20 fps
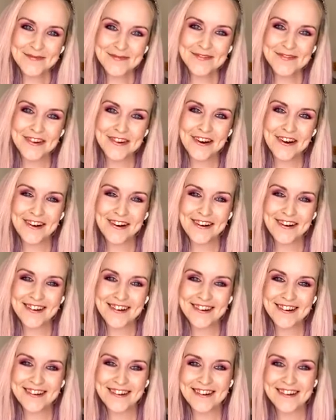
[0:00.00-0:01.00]

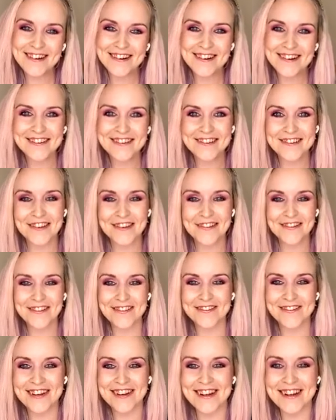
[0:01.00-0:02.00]
Oh, so
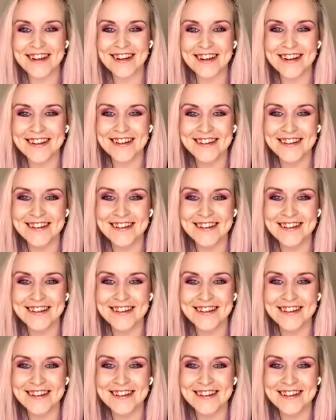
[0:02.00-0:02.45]
sweet.